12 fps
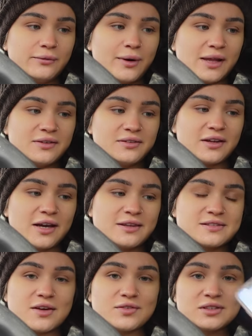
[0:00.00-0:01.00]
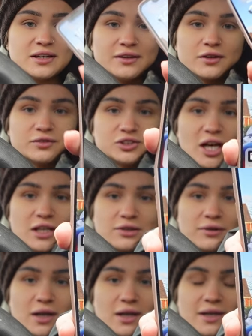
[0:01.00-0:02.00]
Wednesday, the 17th of
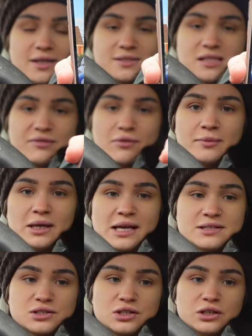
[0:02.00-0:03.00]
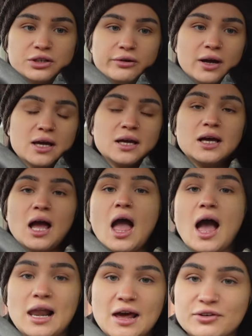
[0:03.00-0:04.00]
January. It's 7 minutes to
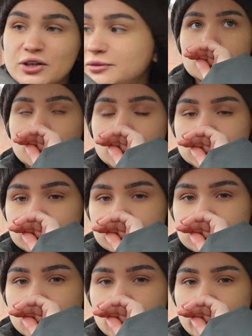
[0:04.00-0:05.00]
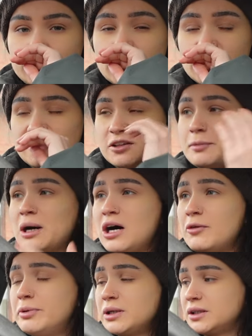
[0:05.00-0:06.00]
11. God, I really need to
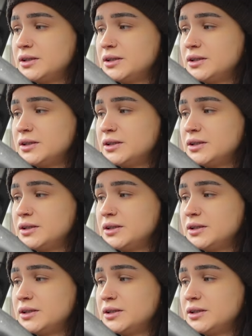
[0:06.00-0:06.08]
burp.